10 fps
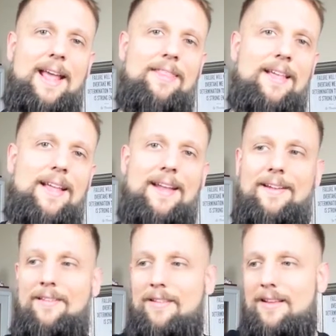And,
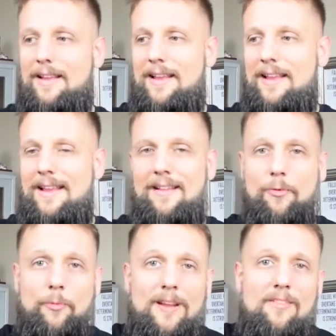and, and
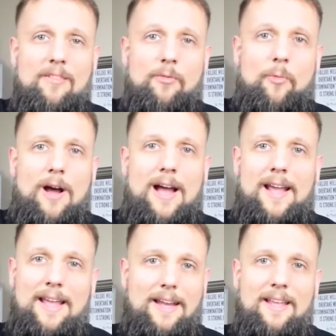the reason why
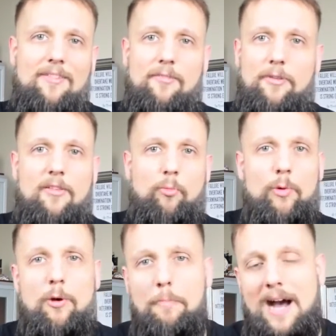it is is because
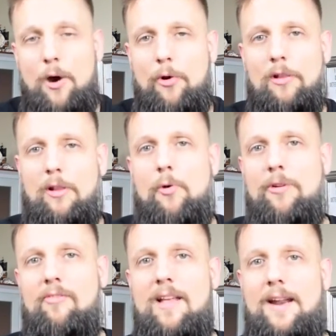willpower
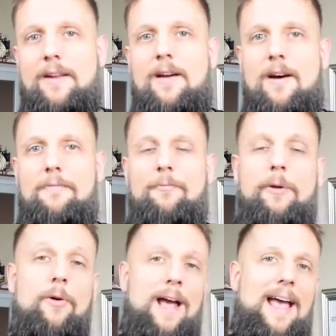alone is not enough.
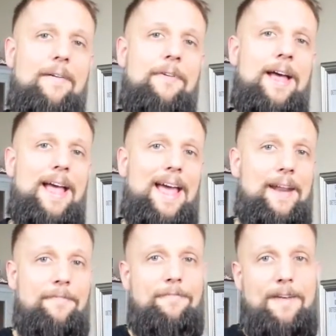We don't have
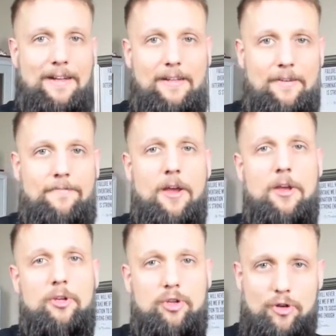an effective
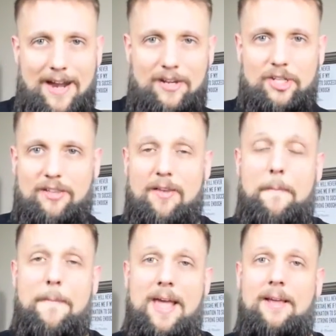strategy to
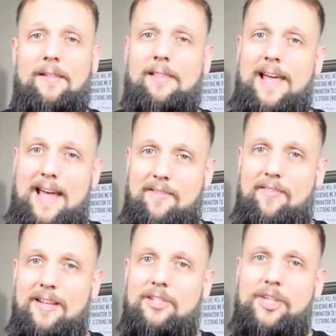make
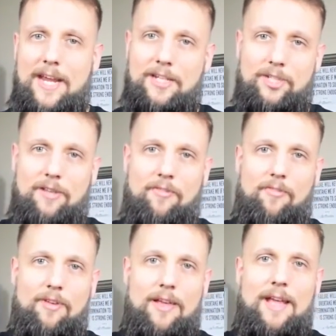lasting
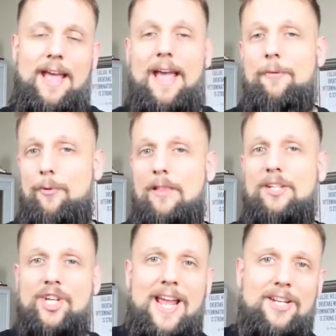changes. And
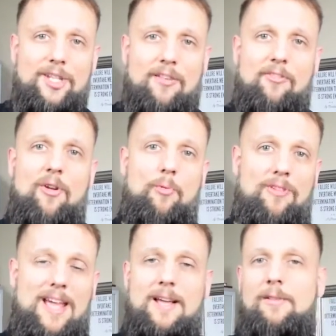really, changes
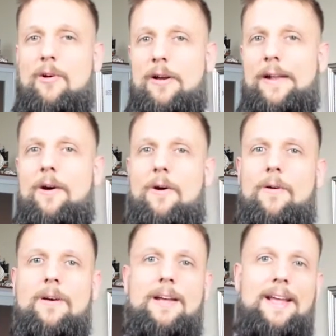don't take long at
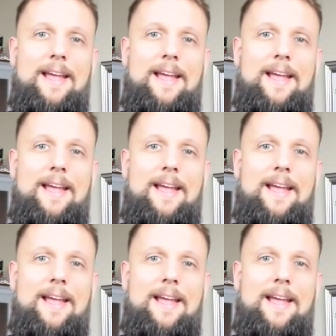all.